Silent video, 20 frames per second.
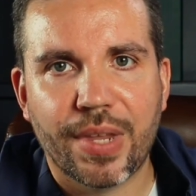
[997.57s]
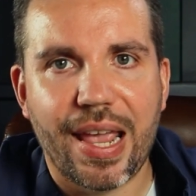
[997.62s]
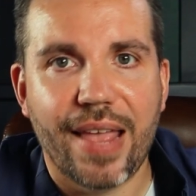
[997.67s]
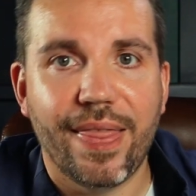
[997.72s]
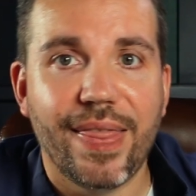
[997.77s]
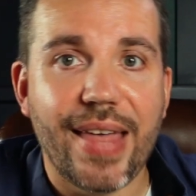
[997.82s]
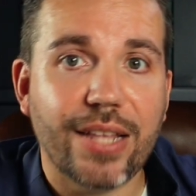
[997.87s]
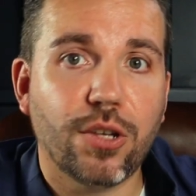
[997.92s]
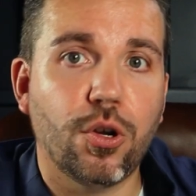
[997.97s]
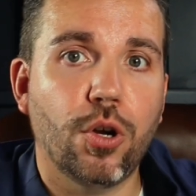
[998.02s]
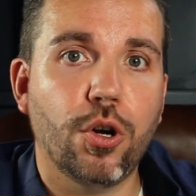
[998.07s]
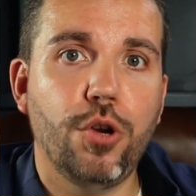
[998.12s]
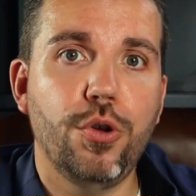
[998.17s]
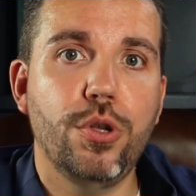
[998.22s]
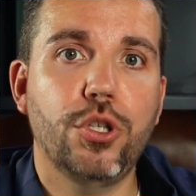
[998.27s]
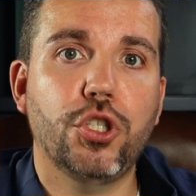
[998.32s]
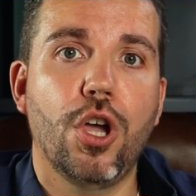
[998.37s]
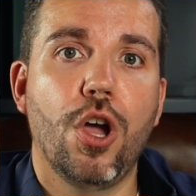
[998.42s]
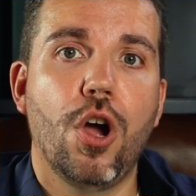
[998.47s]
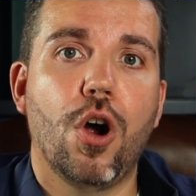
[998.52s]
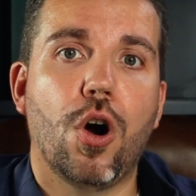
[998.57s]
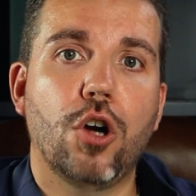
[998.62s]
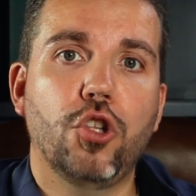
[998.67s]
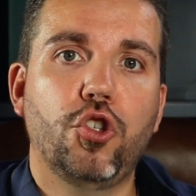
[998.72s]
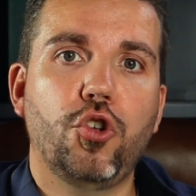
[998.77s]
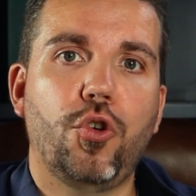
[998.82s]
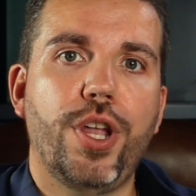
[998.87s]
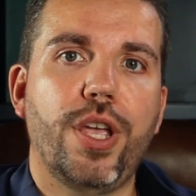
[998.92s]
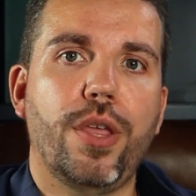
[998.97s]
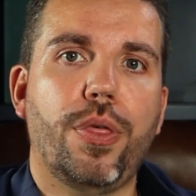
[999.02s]
And that concludes our
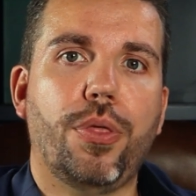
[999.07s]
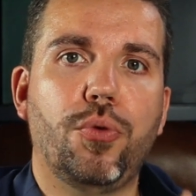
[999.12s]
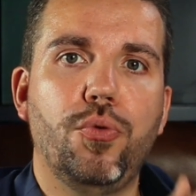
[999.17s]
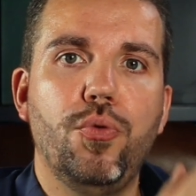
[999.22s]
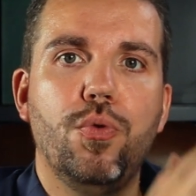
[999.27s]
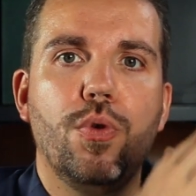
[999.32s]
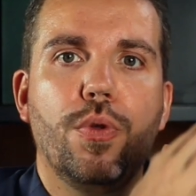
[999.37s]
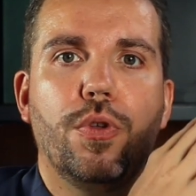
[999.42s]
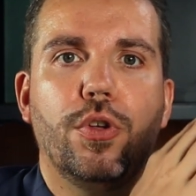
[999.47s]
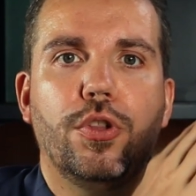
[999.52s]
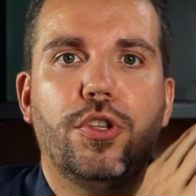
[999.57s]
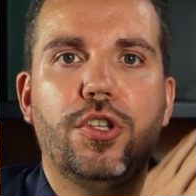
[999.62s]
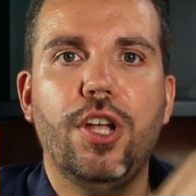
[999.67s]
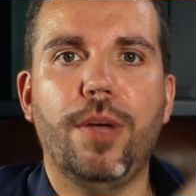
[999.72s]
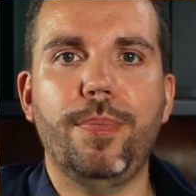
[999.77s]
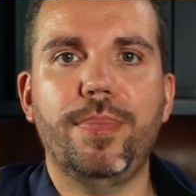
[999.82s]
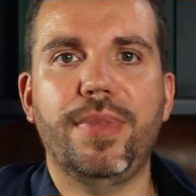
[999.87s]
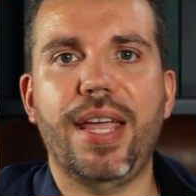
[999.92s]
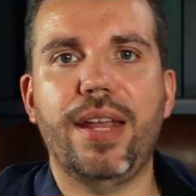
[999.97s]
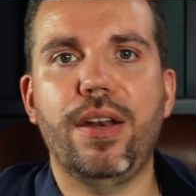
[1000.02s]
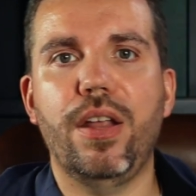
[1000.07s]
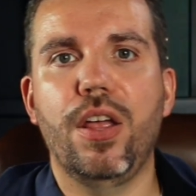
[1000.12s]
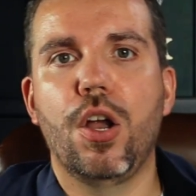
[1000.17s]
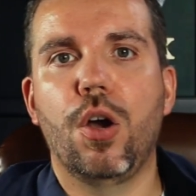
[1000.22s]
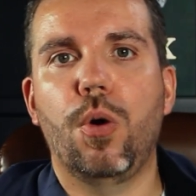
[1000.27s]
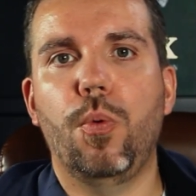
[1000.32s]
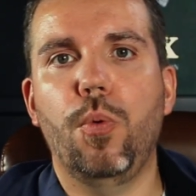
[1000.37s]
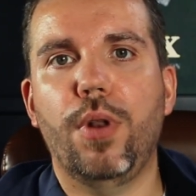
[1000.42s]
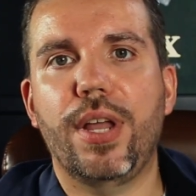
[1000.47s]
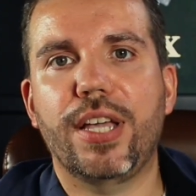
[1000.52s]
journey through the top 10
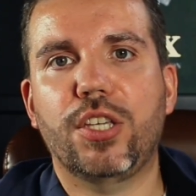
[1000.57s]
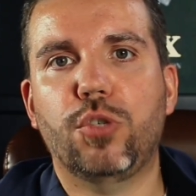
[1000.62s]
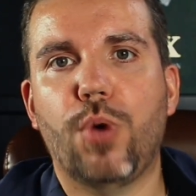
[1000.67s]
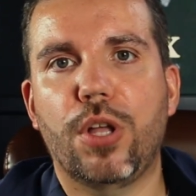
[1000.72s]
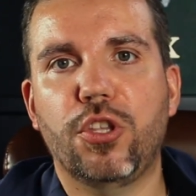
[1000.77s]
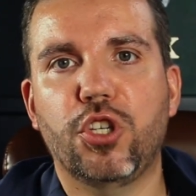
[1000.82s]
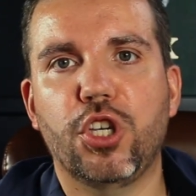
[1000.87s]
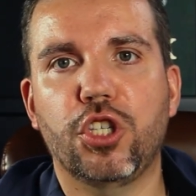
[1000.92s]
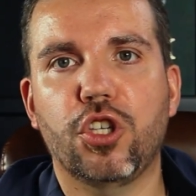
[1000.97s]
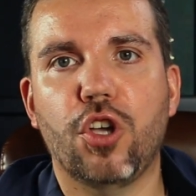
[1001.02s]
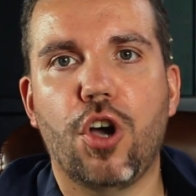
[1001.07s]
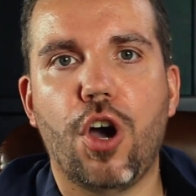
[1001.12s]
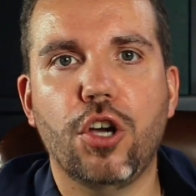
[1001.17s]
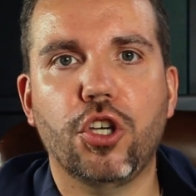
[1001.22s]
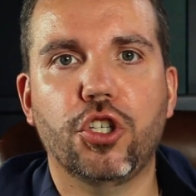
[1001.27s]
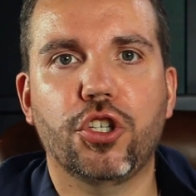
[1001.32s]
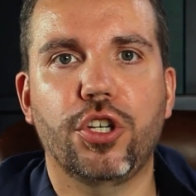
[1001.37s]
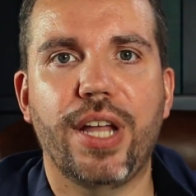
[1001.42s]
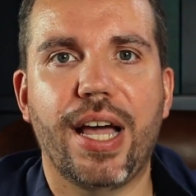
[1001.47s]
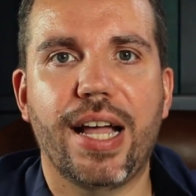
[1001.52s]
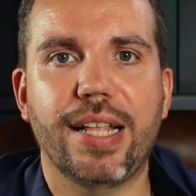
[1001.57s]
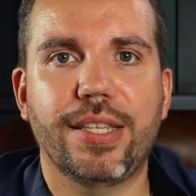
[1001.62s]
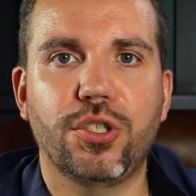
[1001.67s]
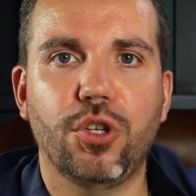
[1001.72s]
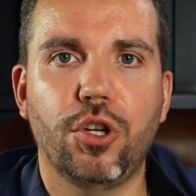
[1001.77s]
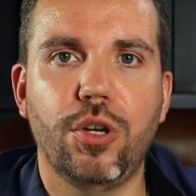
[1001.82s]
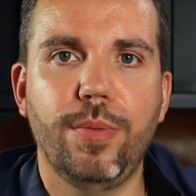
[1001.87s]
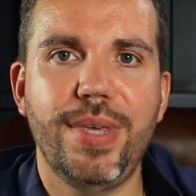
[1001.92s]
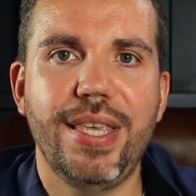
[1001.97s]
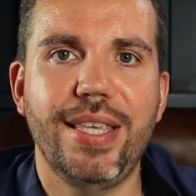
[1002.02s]
Rolex watches auctioned at
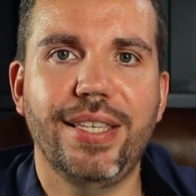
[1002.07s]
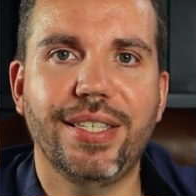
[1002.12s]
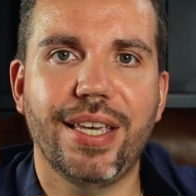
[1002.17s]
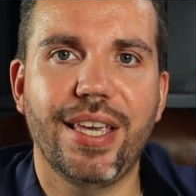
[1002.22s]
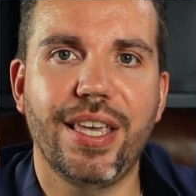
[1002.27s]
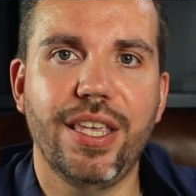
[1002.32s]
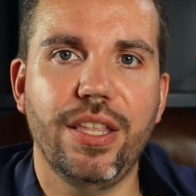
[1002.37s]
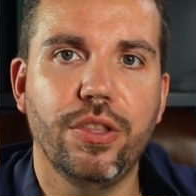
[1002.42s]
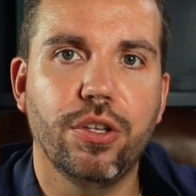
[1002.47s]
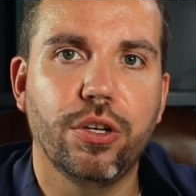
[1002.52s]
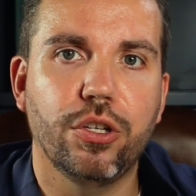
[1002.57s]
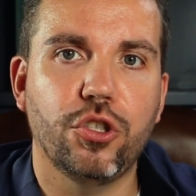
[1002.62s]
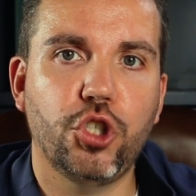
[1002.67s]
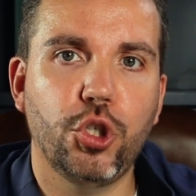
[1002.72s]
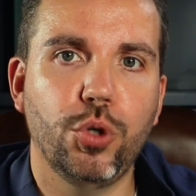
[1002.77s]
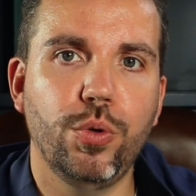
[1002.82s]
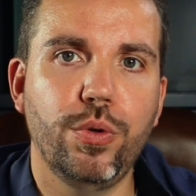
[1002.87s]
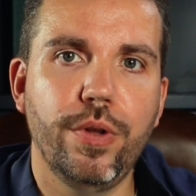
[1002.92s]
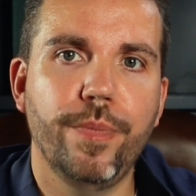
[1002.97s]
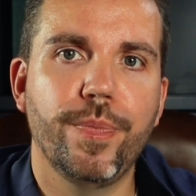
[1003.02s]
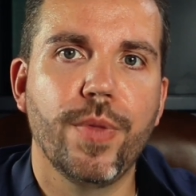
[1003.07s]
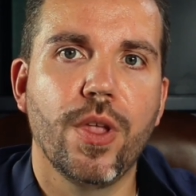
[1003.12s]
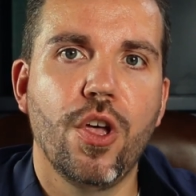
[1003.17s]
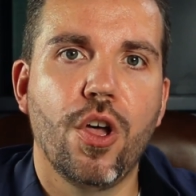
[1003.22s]
Sotheby's in June.